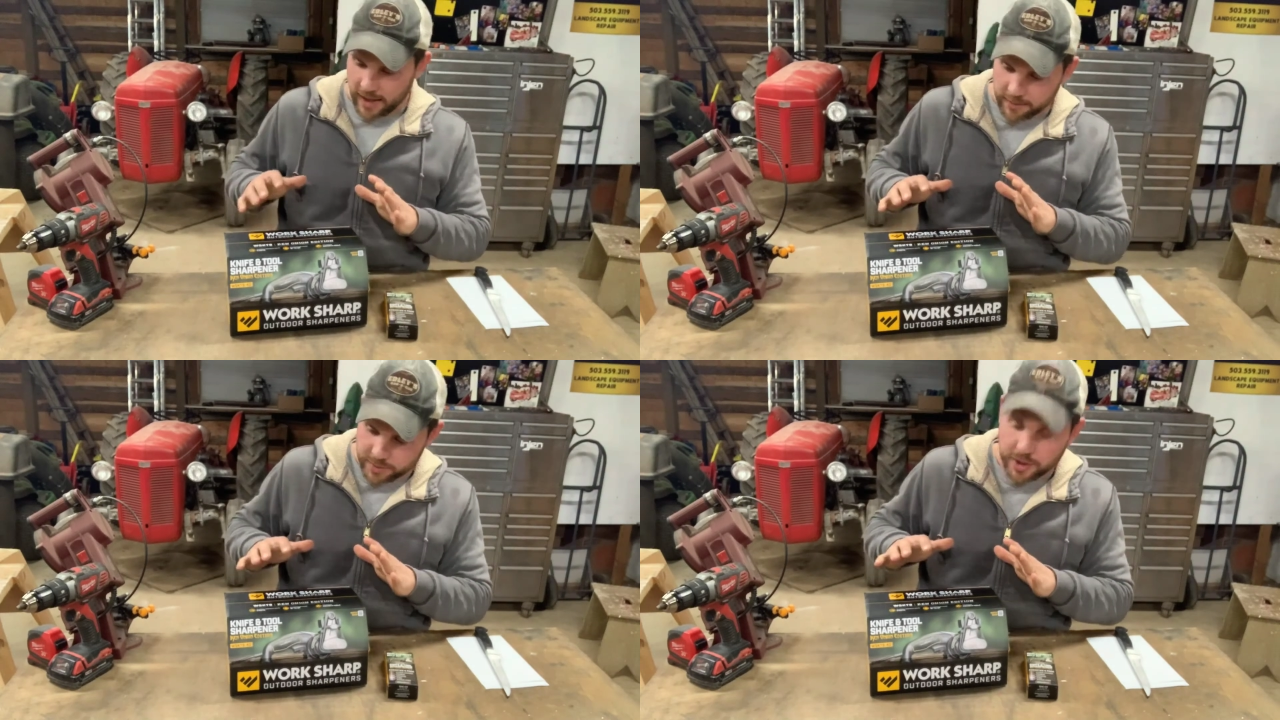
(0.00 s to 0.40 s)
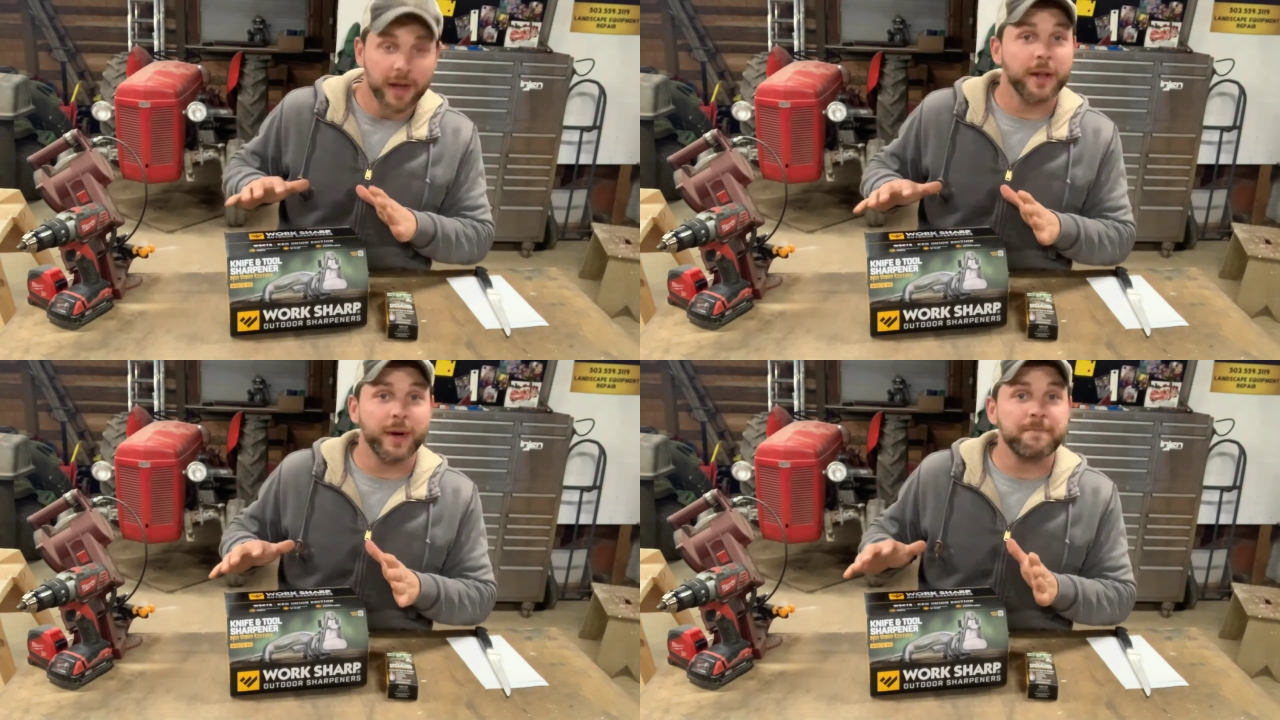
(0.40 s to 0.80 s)
So
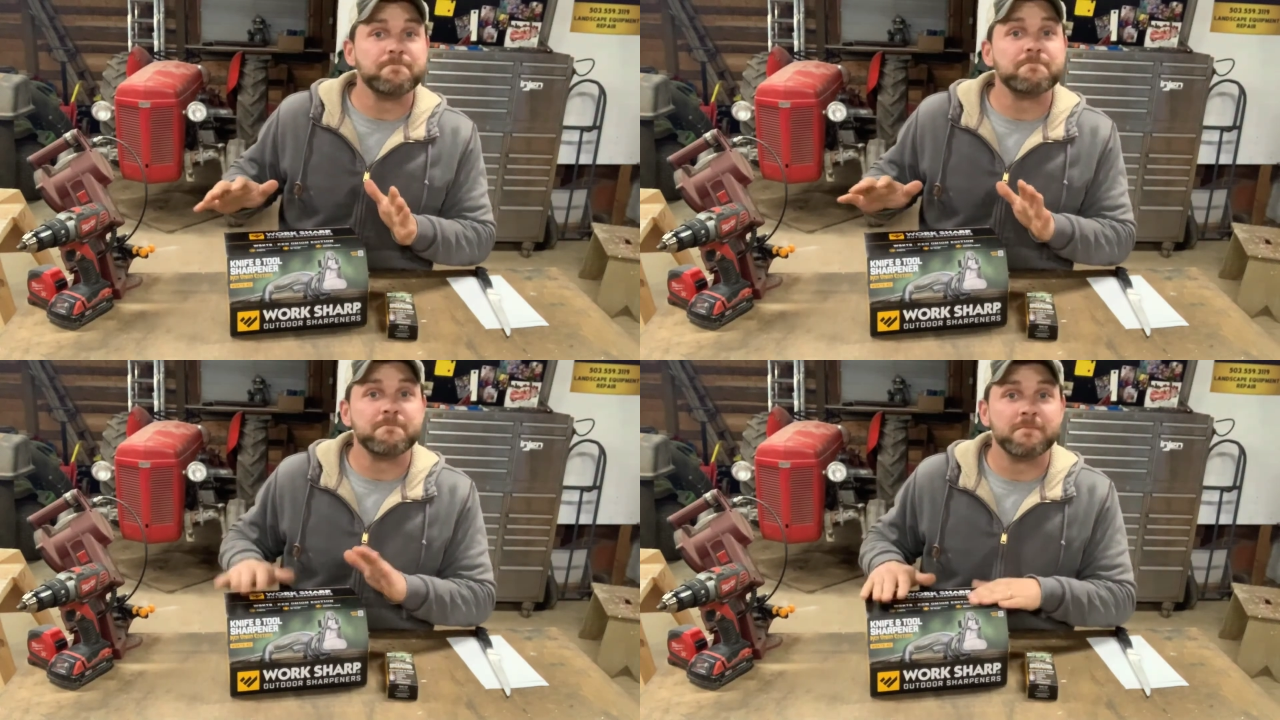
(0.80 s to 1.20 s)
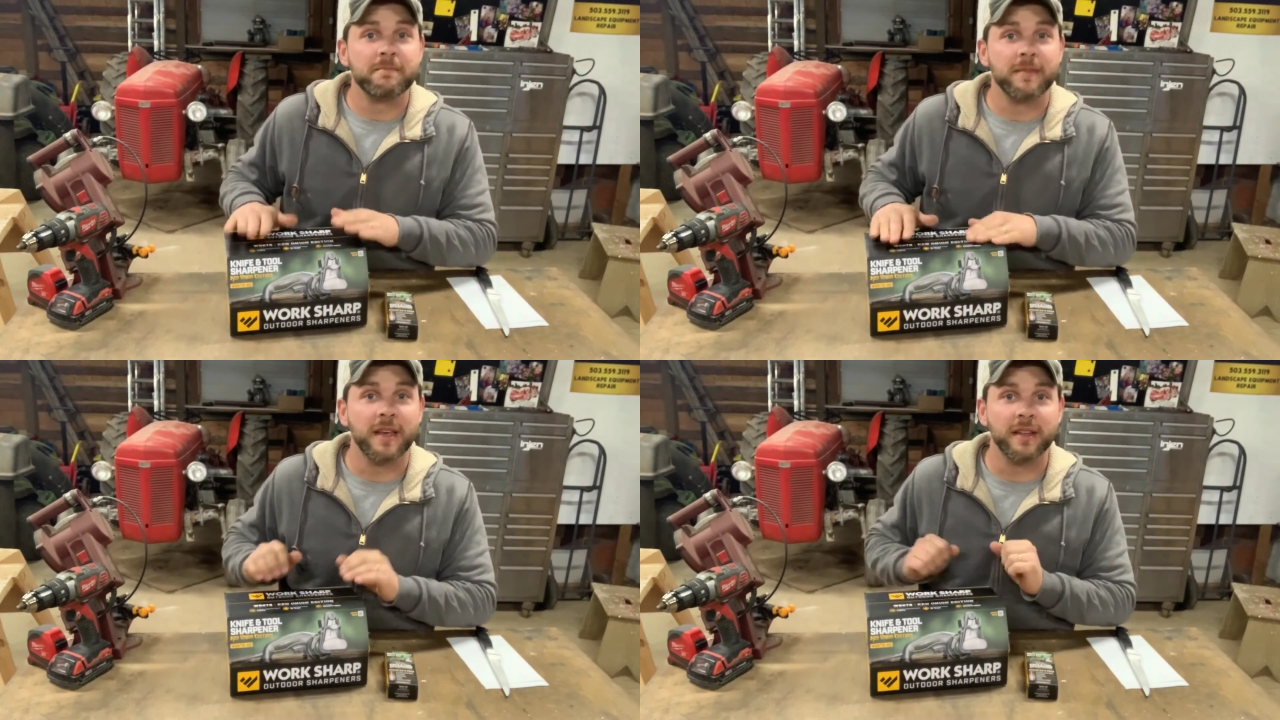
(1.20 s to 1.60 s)
anyway,
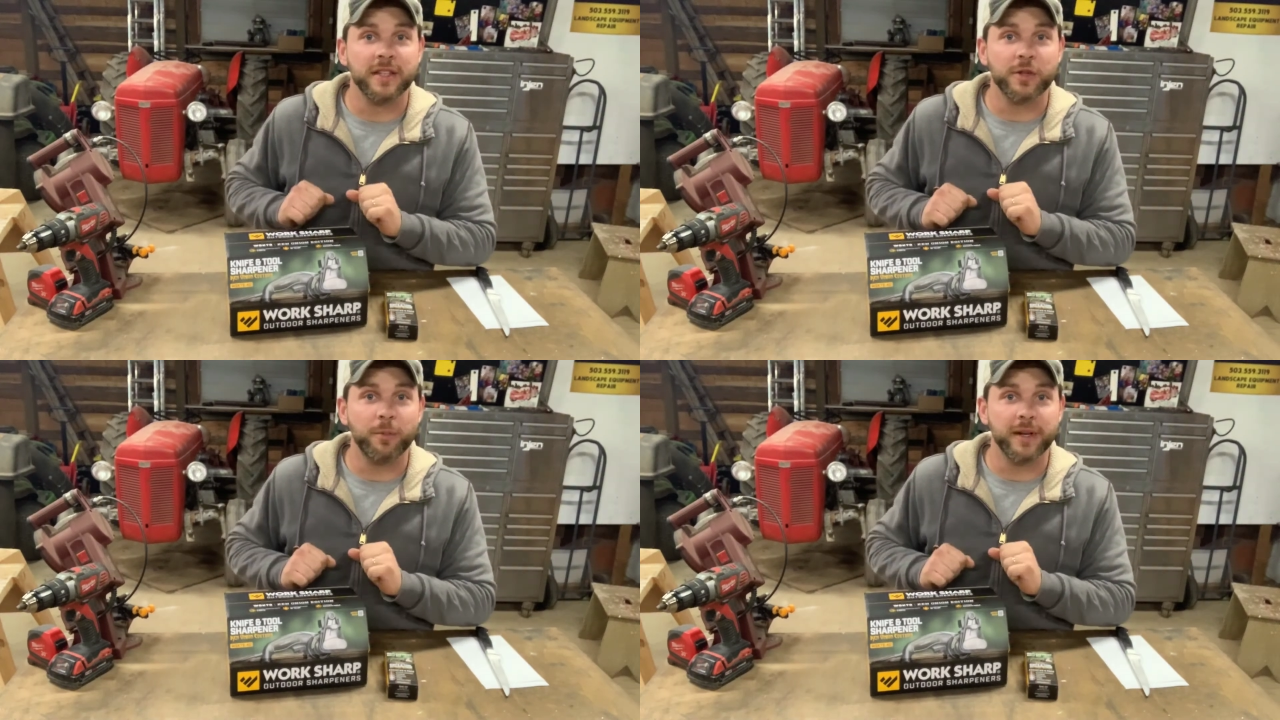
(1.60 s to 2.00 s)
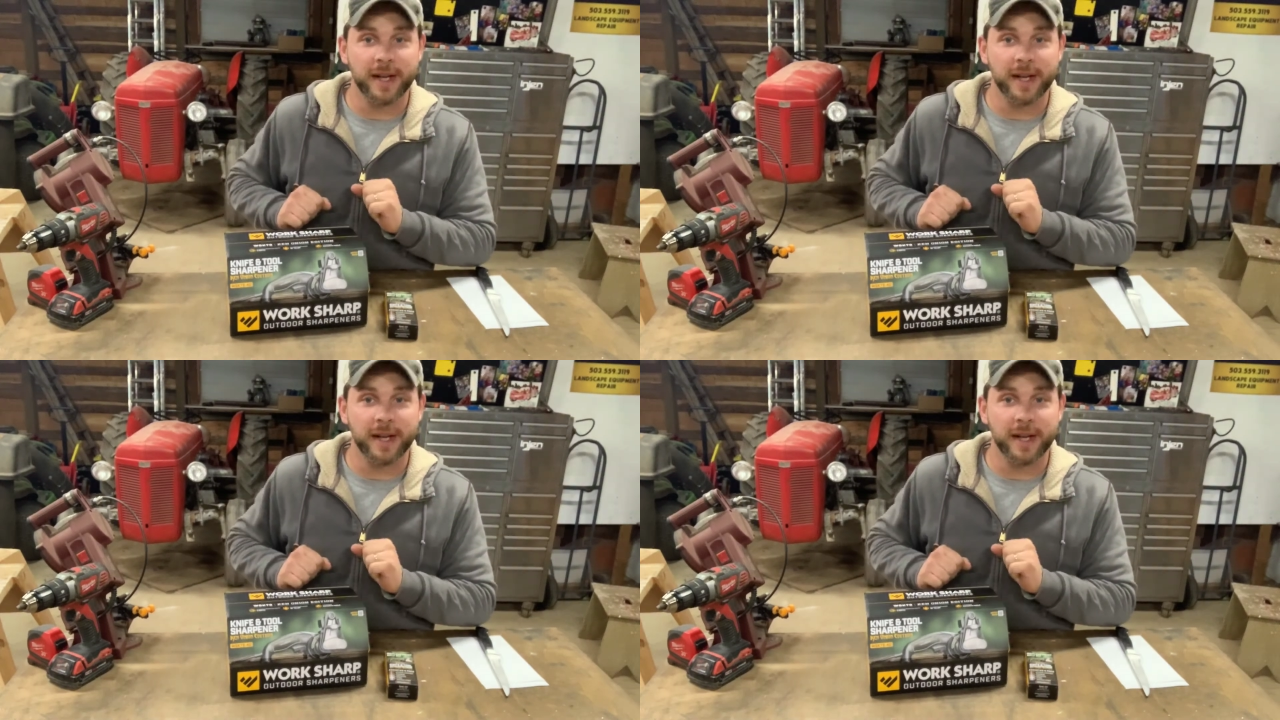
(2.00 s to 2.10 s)
let's open it